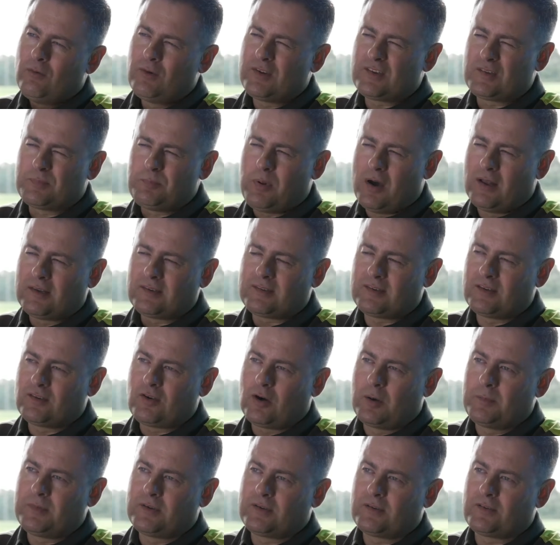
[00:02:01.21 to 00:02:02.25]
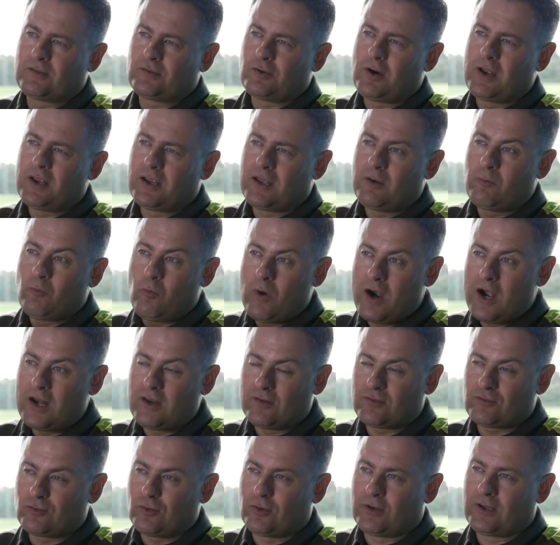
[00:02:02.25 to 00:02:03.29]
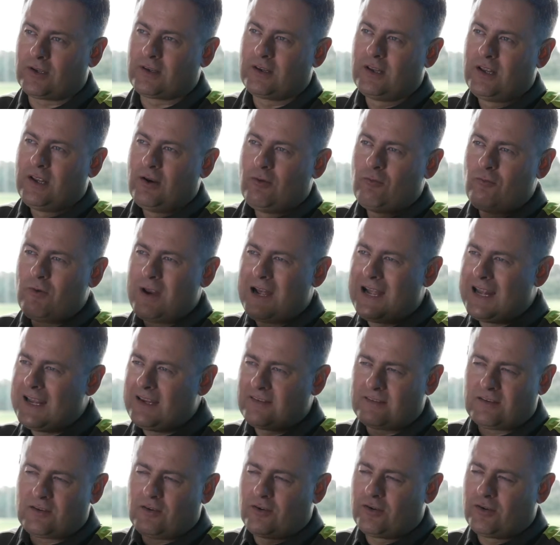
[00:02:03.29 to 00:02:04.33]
response in terms of the strike and where you struck it really easy to